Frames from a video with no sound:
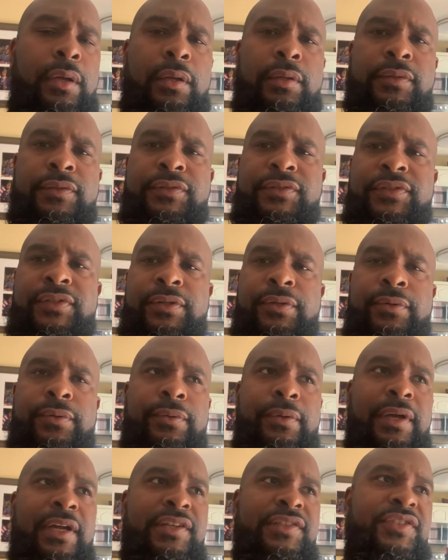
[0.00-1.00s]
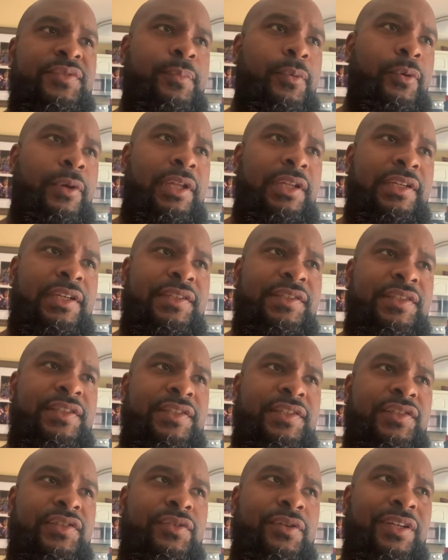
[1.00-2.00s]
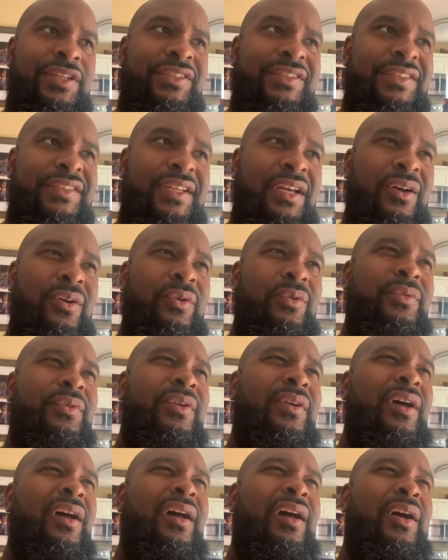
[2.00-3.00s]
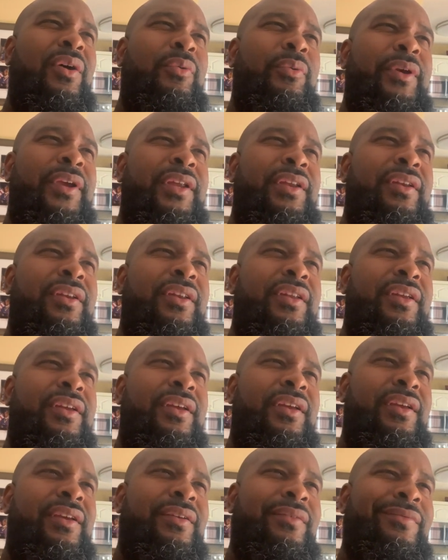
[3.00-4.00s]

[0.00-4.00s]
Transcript: So as spoiled as this is going to sound, we're in the